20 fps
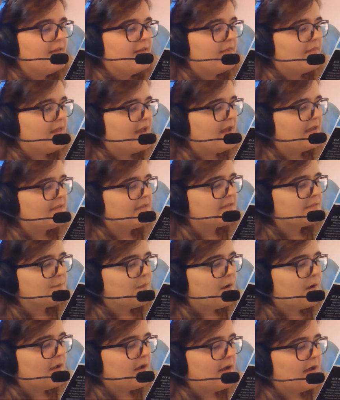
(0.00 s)
That's
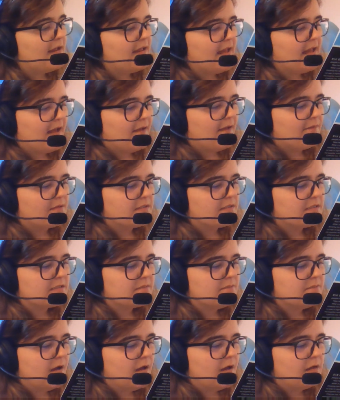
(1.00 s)
why I have a
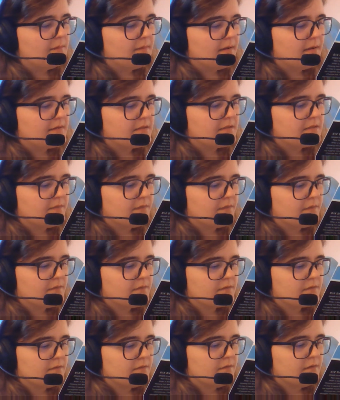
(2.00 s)
small amount of
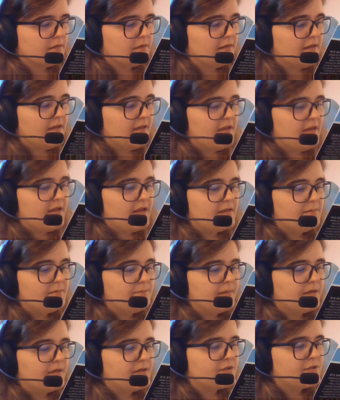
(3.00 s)
Earth soil and a
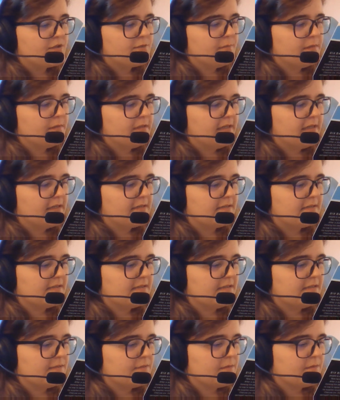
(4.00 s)
bunch of plant
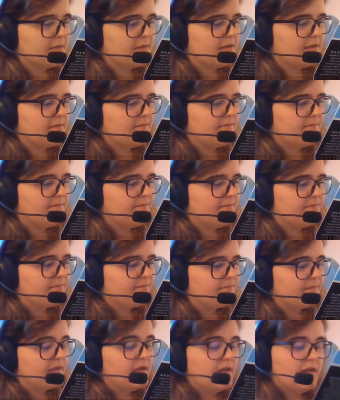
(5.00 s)
seeds with me.
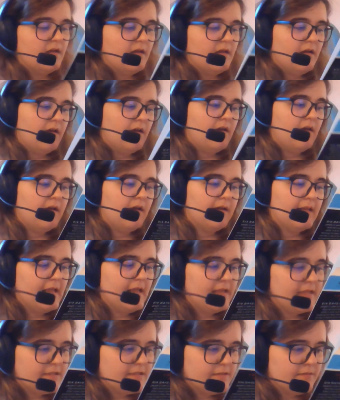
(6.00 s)
I
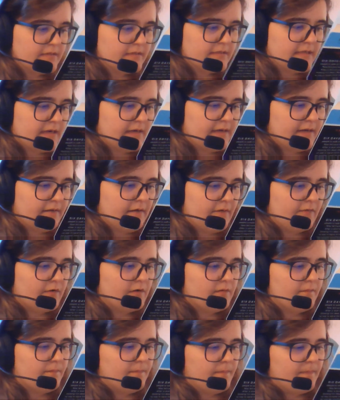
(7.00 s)
can't get too excited,
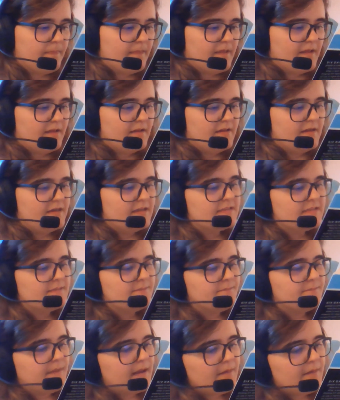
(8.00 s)
however. It's
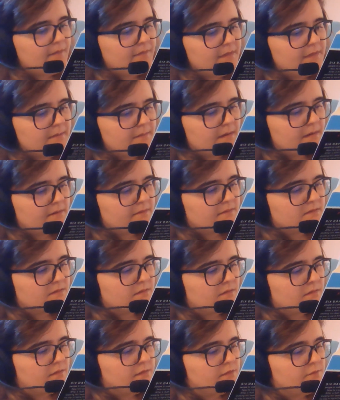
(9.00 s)
about the amount of
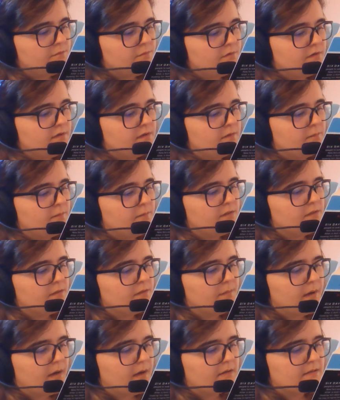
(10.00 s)
soil you'd put in a window
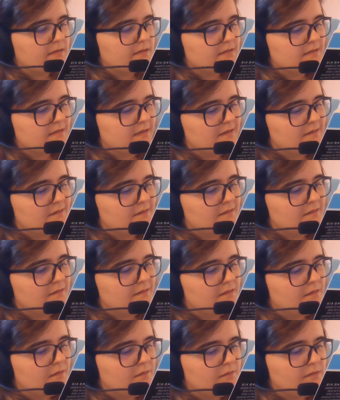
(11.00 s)
box,
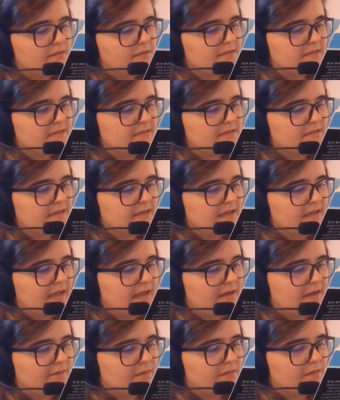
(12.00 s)
and the only seeds I
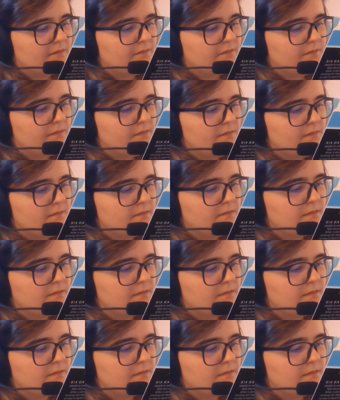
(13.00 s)
have are a few